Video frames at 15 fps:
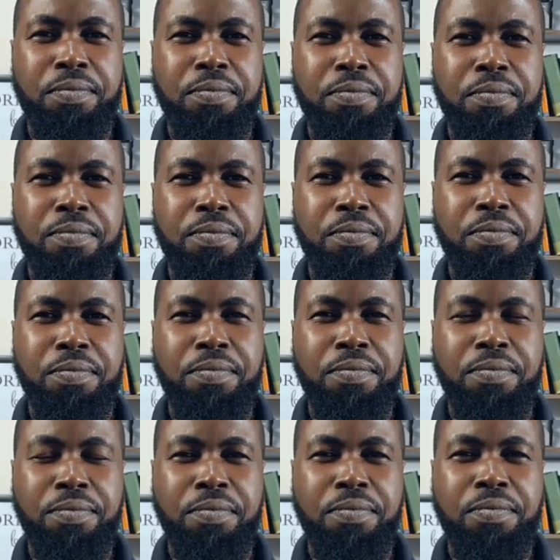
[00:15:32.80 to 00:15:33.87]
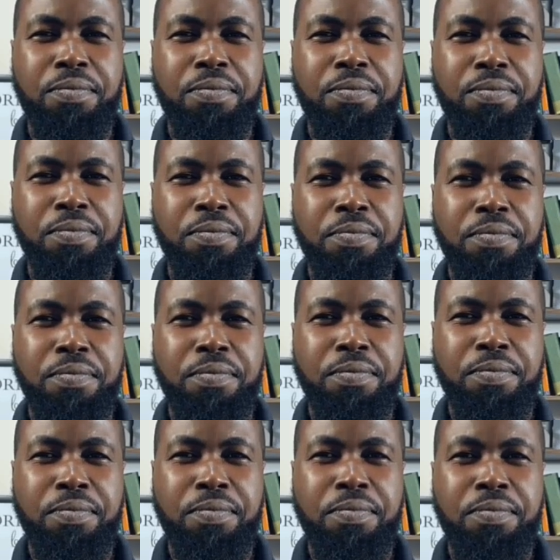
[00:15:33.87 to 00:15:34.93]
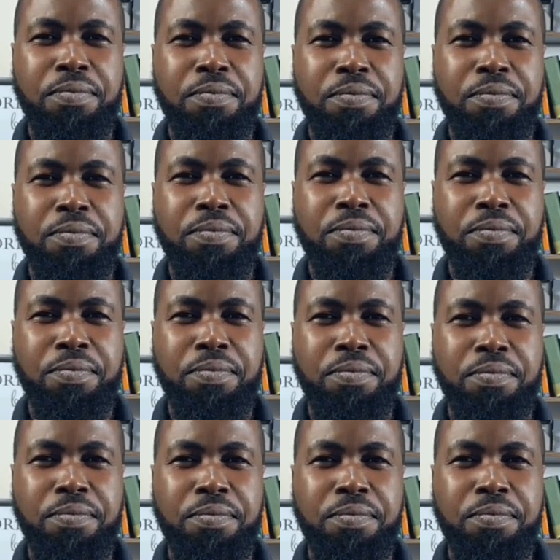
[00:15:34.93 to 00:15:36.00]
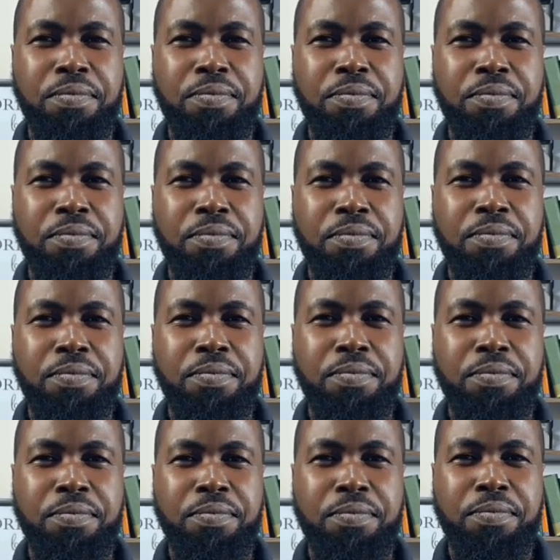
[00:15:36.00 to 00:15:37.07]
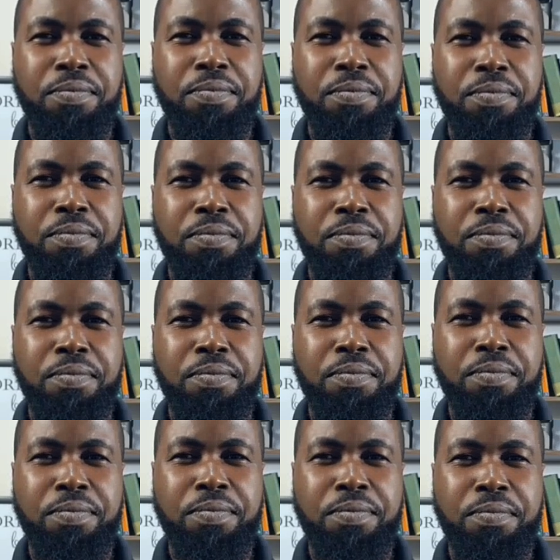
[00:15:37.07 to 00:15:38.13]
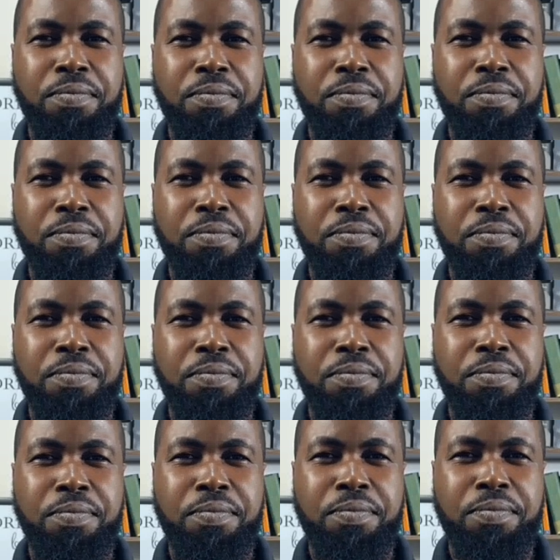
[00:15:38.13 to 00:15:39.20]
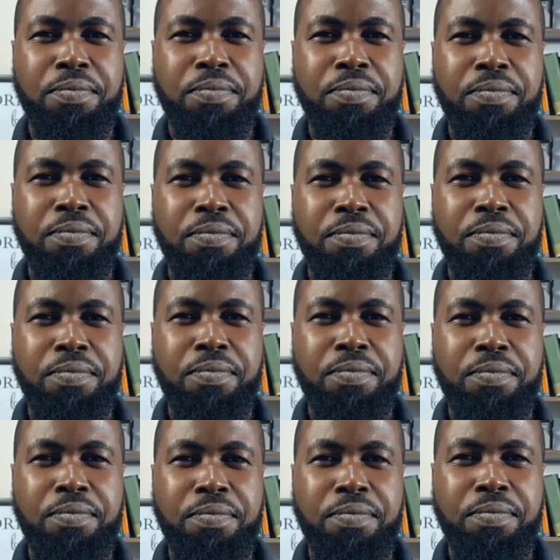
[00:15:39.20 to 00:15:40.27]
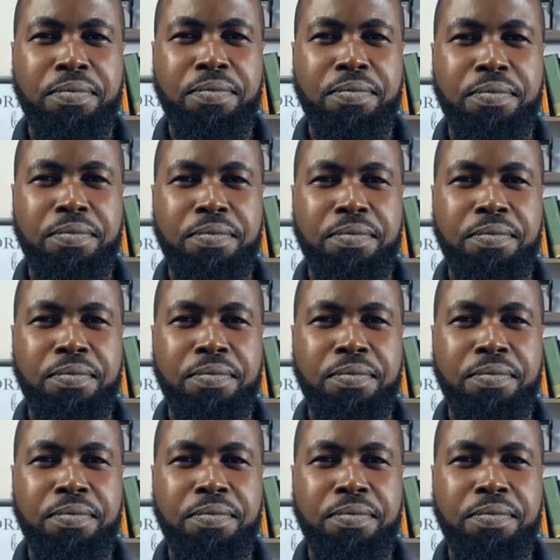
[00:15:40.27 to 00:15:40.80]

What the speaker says: The person shown says nothing.